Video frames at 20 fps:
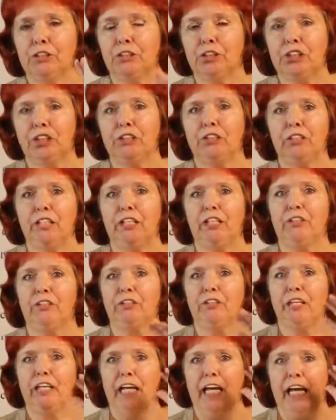
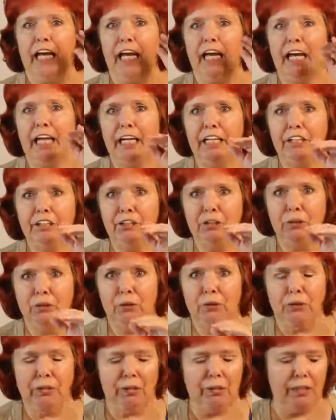cheerleader, and
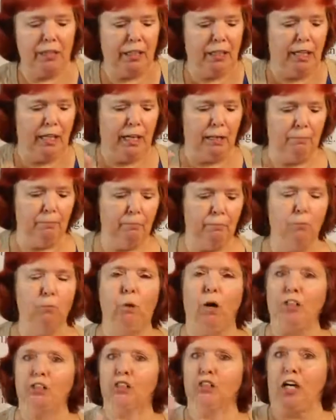your
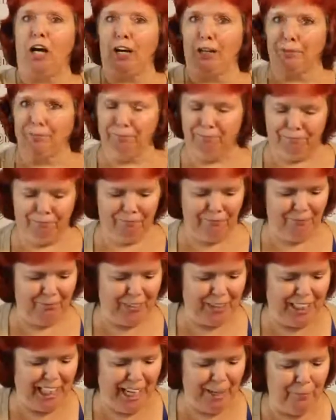watchdog.
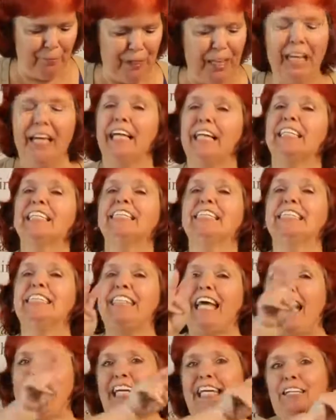Okay.
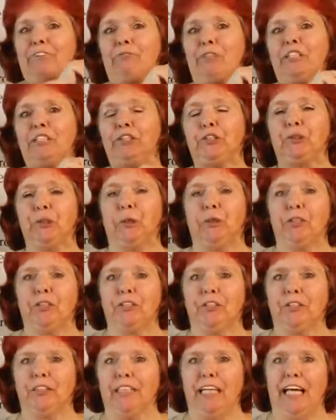Second
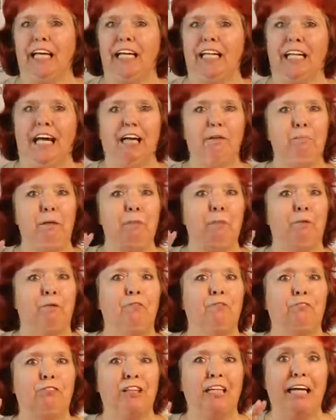resource, and a lot of people
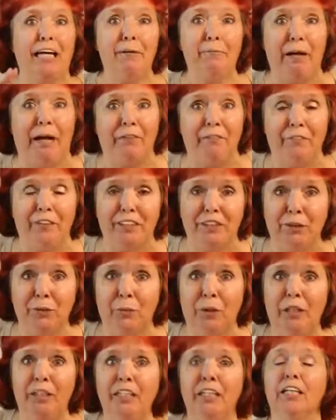forget about this
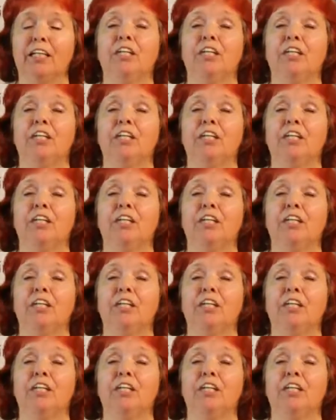one,